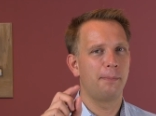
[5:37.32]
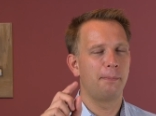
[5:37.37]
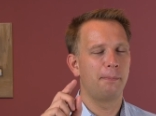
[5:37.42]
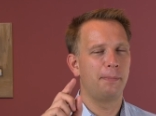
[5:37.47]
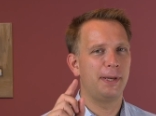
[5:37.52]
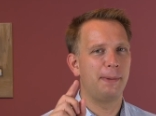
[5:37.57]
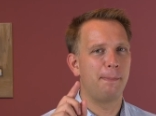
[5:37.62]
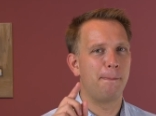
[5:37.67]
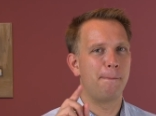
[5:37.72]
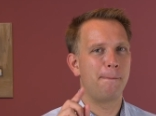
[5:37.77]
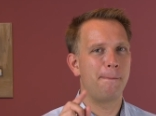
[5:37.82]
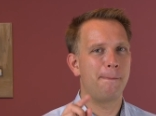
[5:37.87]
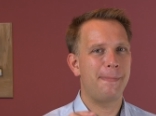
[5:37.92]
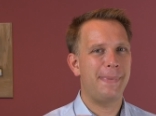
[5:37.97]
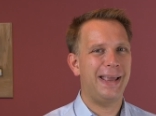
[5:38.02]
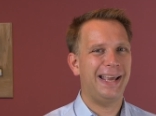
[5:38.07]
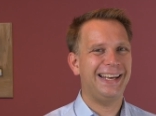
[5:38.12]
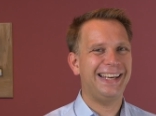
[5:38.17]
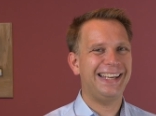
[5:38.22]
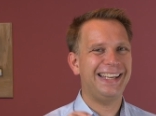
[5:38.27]
But
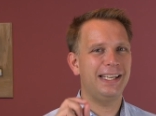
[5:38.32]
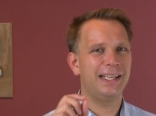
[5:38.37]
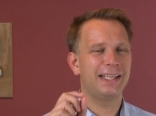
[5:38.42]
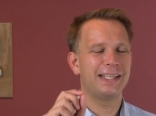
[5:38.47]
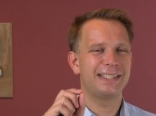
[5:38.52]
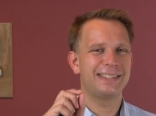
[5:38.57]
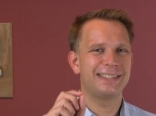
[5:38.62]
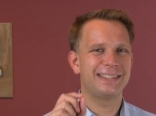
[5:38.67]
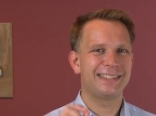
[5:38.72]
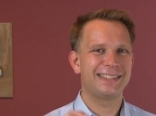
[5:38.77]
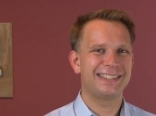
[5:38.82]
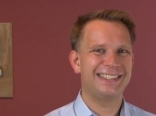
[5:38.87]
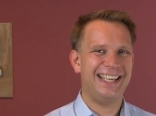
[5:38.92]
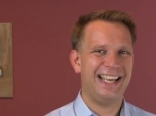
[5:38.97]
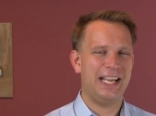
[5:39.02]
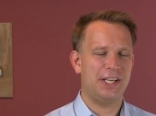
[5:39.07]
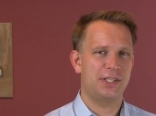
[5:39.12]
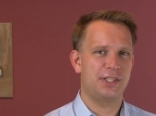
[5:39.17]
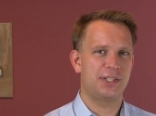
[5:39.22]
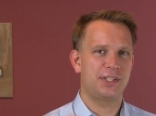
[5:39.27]
many
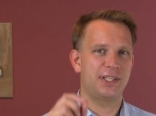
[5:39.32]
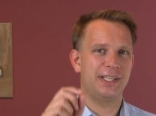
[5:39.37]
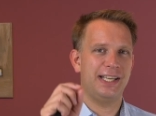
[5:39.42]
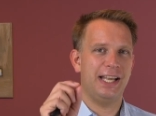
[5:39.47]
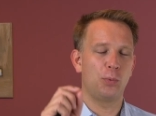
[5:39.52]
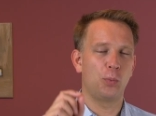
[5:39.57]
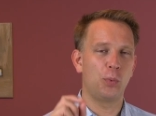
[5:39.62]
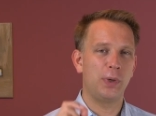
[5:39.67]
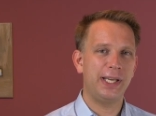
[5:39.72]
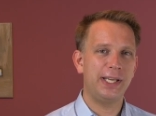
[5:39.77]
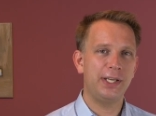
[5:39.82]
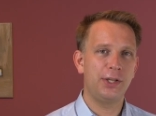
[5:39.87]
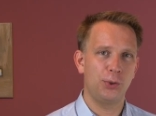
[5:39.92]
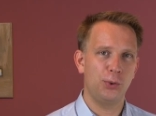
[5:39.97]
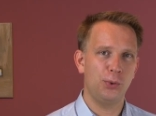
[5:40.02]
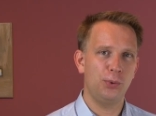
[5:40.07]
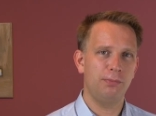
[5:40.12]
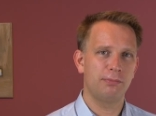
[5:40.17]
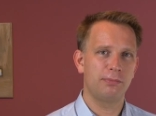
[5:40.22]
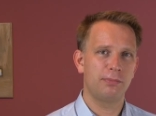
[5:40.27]
tests that we
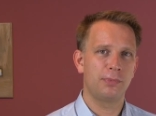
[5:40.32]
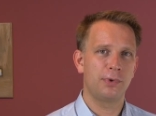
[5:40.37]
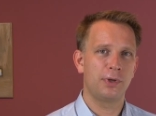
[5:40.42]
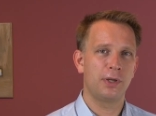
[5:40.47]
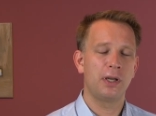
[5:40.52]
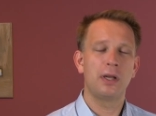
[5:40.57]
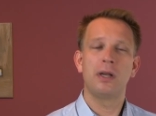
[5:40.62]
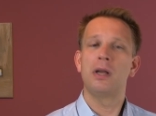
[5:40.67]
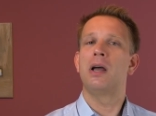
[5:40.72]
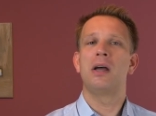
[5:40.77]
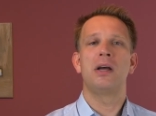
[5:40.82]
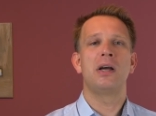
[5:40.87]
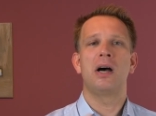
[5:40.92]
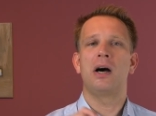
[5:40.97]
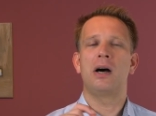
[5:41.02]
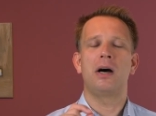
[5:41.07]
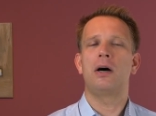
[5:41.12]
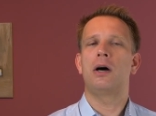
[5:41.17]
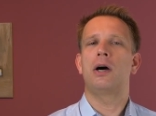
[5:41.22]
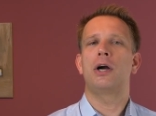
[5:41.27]
do
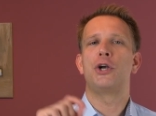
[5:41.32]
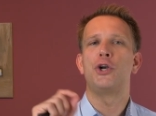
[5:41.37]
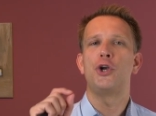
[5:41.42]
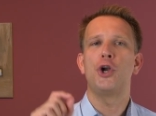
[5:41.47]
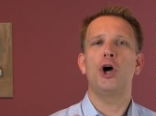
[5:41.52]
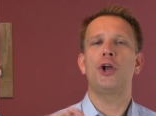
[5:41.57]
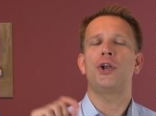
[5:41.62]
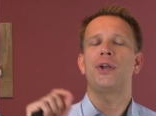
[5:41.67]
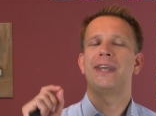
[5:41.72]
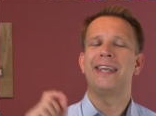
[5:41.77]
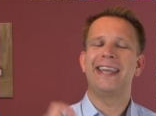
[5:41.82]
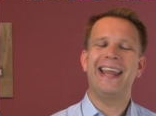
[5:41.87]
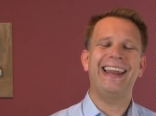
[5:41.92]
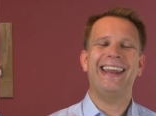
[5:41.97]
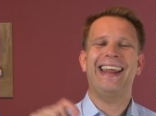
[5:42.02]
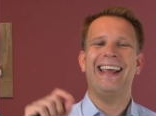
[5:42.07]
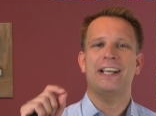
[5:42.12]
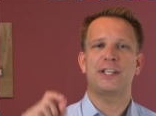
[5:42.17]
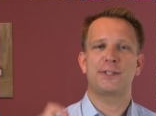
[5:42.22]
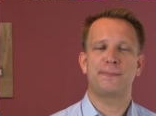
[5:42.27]
are not
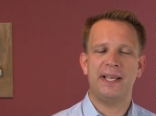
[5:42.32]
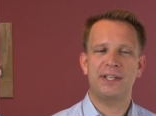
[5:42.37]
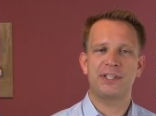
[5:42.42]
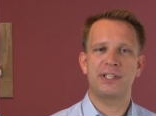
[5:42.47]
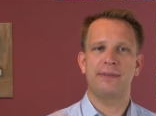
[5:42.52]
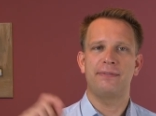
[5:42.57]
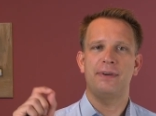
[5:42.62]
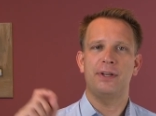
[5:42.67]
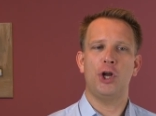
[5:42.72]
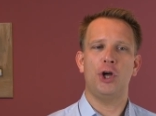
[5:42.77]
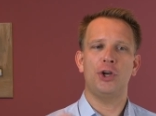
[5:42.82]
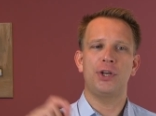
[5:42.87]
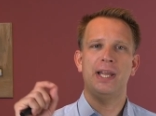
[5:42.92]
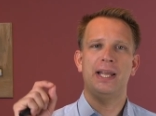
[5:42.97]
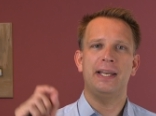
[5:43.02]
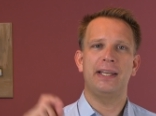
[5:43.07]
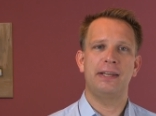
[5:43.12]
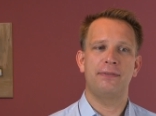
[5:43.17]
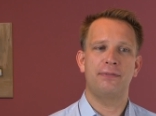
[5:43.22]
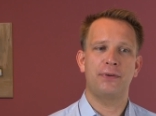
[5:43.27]
that expensive and not
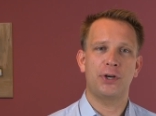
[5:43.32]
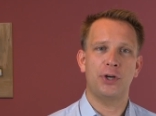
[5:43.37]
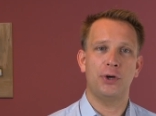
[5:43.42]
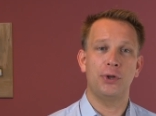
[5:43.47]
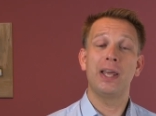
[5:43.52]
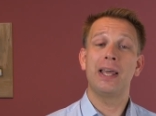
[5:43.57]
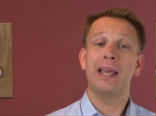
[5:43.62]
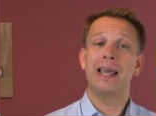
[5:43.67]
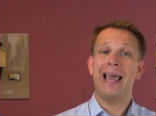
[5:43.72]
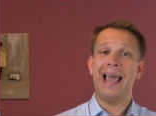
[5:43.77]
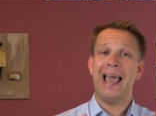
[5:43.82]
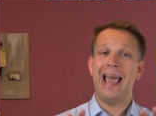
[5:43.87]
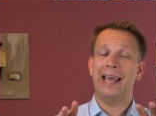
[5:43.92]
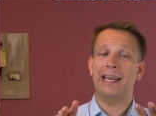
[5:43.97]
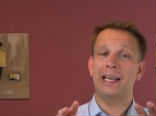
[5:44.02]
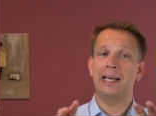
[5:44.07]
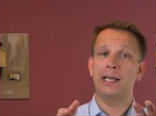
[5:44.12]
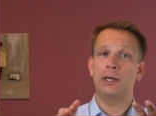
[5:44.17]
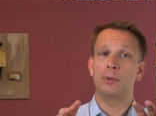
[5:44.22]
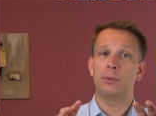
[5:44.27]
that difficult. And
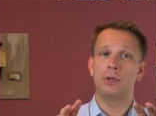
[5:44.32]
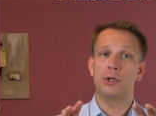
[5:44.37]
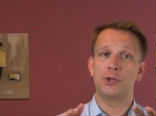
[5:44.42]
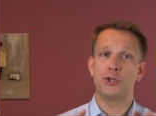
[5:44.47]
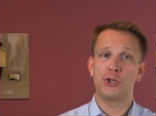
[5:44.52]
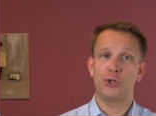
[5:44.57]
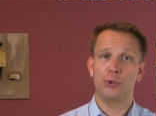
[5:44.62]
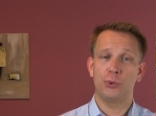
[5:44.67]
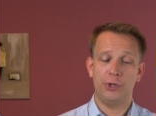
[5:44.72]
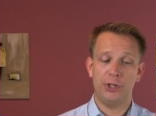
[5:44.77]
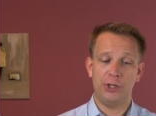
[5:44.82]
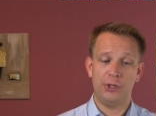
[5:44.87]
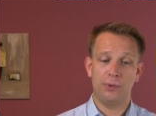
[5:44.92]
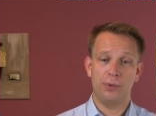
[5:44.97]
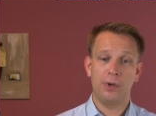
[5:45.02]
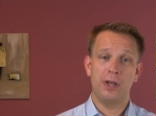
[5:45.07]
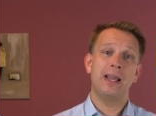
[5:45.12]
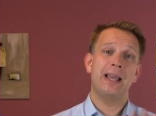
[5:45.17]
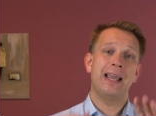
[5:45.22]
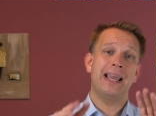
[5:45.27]
I will assure you,
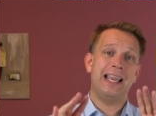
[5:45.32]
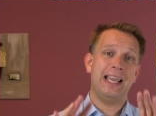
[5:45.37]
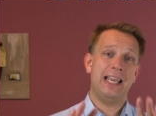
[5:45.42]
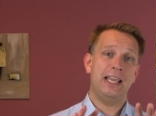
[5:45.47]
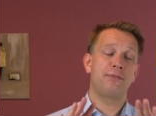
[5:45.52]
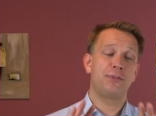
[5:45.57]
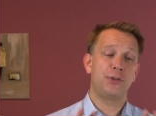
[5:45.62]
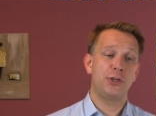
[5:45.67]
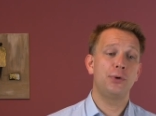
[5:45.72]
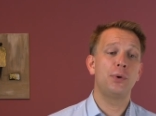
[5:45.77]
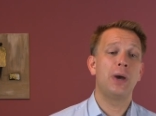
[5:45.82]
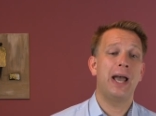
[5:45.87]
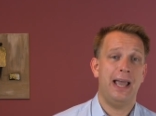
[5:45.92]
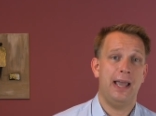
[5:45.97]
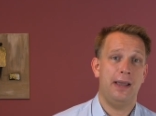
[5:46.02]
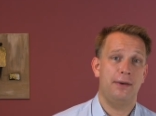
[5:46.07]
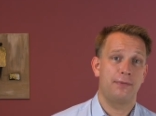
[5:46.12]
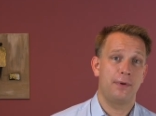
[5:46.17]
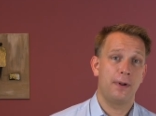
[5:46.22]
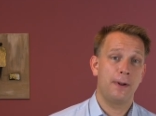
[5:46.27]
if you
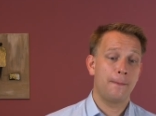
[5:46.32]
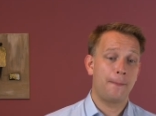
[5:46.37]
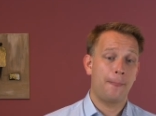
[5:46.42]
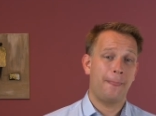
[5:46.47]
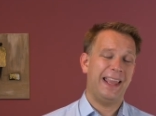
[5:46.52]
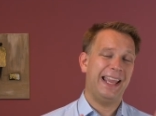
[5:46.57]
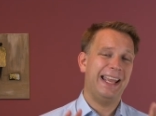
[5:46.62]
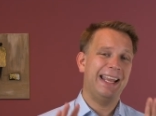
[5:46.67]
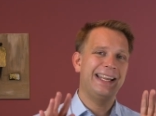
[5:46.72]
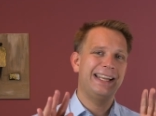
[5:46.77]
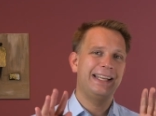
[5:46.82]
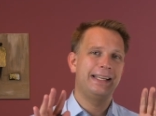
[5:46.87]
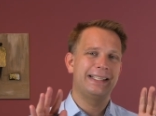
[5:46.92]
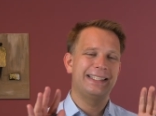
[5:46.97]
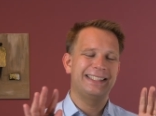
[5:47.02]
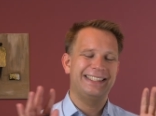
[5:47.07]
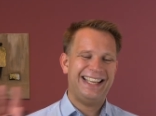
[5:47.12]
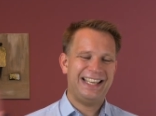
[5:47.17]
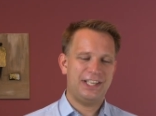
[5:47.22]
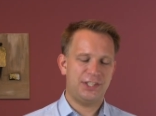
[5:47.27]
have a
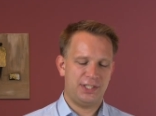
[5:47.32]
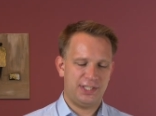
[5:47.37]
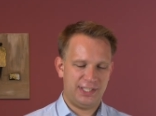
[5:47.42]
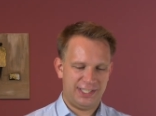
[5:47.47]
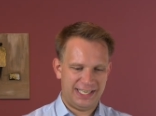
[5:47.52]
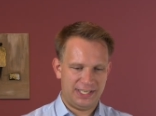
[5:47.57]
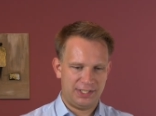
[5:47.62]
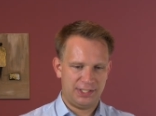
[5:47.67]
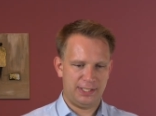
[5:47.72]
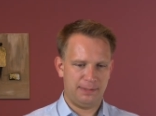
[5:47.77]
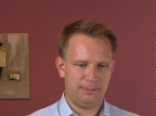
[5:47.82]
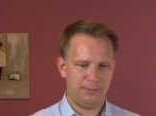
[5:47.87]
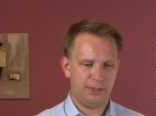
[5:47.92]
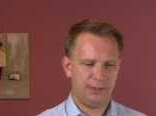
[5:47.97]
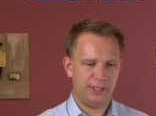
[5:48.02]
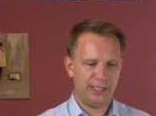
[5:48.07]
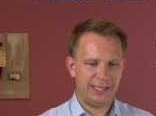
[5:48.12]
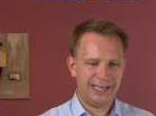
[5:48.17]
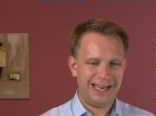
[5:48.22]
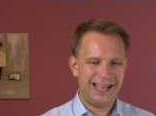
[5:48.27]
test system, so
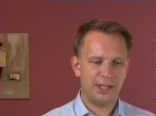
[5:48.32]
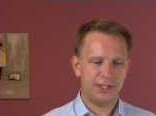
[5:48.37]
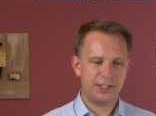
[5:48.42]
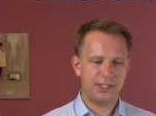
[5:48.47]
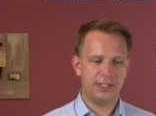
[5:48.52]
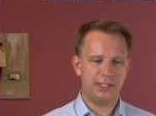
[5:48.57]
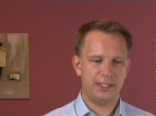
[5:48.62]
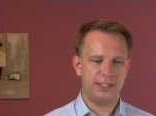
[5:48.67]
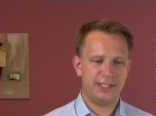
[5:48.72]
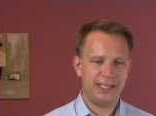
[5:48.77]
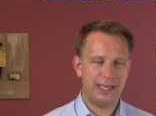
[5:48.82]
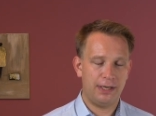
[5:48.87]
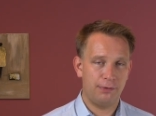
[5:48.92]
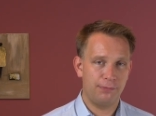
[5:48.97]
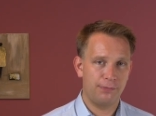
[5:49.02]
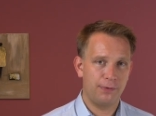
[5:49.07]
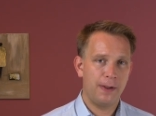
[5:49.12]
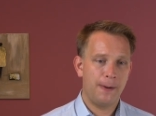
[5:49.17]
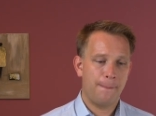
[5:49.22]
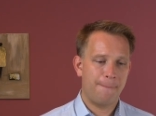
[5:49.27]
the analysis
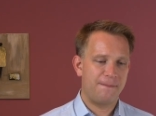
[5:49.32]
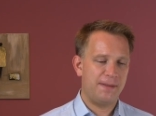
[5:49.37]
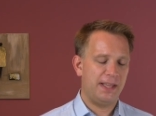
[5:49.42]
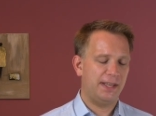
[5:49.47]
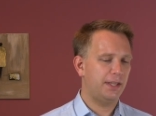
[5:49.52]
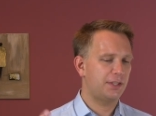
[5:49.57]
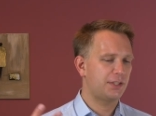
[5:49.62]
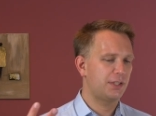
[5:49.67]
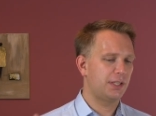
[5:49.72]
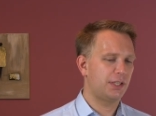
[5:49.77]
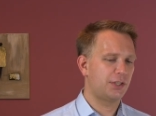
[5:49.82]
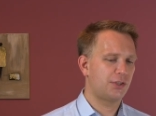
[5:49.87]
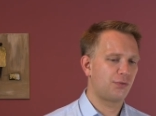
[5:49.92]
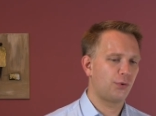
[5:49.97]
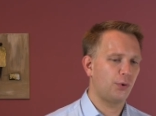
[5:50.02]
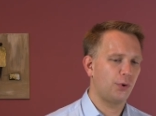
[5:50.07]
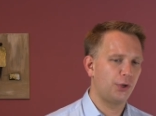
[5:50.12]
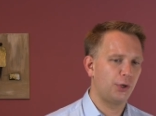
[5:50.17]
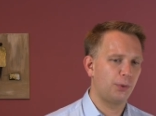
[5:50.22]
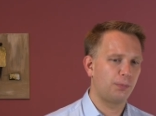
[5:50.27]
itself, that doesn't
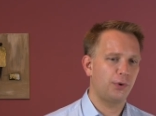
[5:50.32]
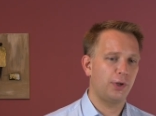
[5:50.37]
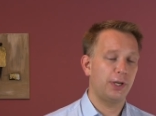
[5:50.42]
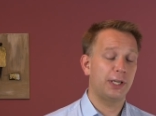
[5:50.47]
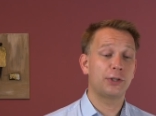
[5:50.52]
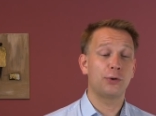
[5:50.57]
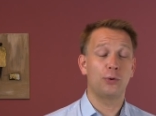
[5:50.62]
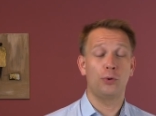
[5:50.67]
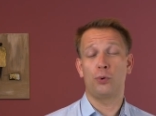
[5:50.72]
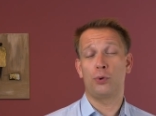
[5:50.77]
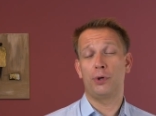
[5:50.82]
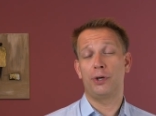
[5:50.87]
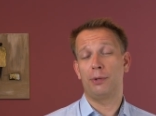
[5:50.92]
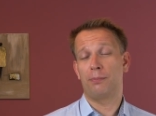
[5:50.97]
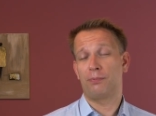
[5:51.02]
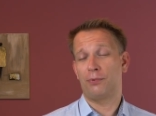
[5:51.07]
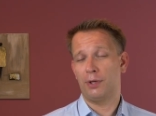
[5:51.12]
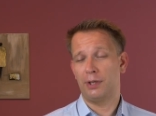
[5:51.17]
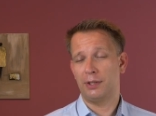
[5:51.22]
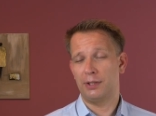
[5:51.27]
destroy your product or your
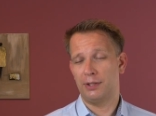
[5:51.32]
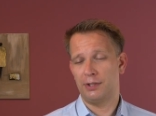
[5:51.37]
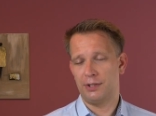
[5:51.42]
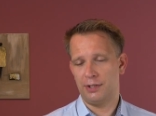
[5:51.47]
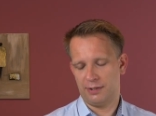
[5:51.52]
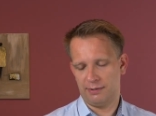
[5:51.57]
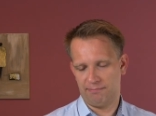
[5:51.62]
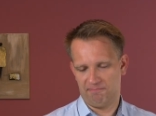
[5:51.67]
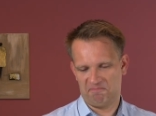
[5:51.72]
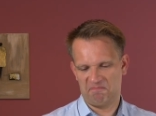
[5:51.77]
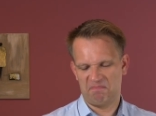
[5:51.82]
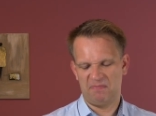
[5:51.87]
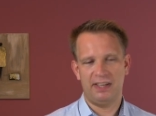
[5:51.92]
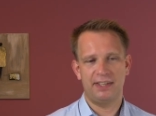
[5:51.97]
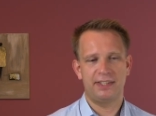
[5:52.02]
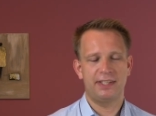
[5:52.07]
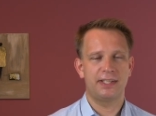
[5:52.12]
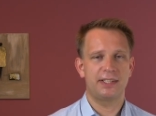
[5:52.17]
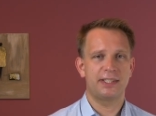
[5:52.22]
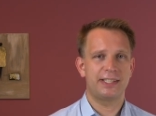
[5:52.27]
product is just
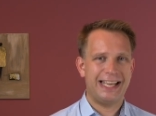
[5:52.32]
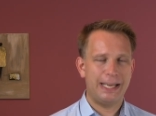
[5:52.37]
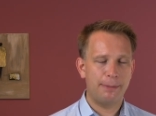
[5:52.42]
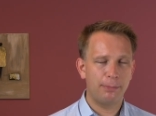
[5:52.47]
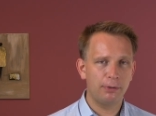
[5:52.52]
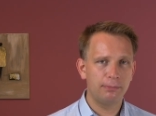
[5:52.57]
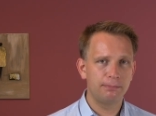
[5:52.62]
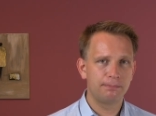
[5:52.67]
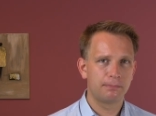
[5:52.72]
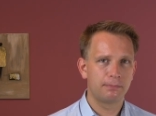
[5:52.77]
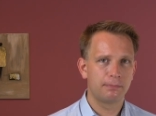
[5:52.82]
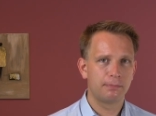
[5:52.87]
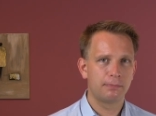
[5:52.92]
nice and stable,